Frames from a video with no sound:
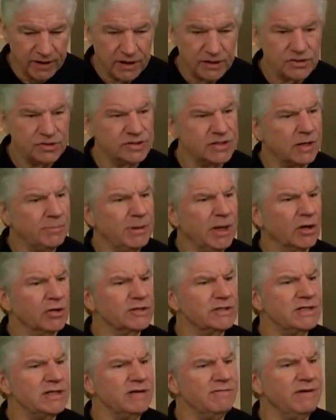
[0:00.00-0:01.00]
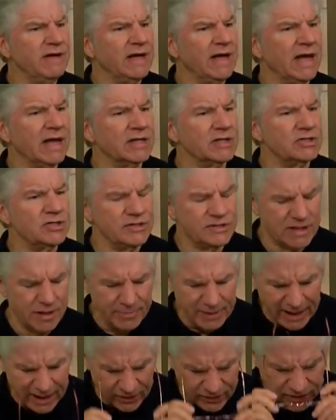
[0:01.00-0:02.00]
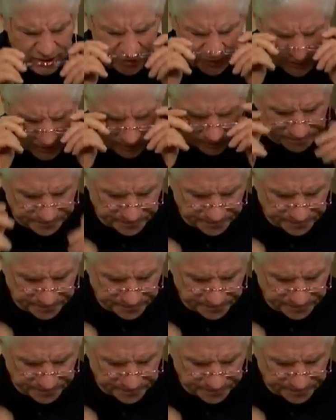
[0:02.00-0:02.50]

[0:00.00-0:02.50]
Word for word: She's gonna be on T V again, she's coming out here.